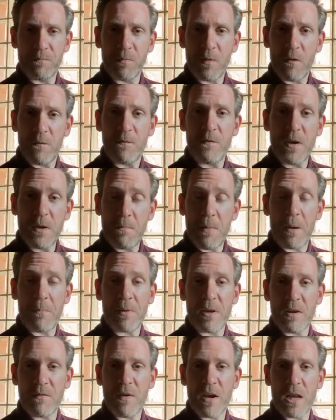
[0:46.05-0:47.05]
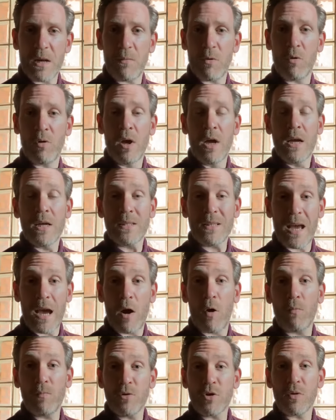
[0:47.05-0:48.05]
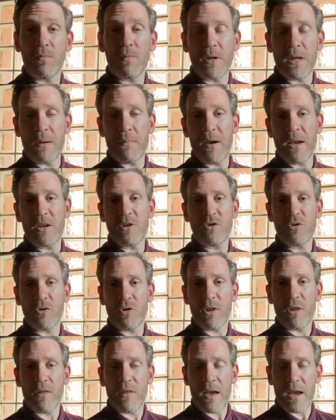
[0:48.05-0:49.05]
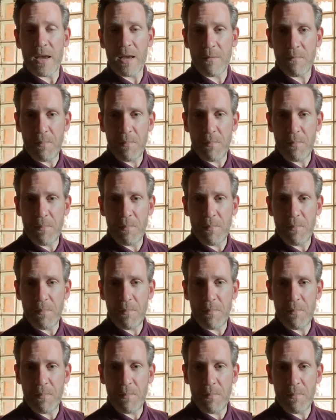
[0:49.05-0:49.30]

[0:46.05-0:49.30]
feedback being available to help somebody make sure that they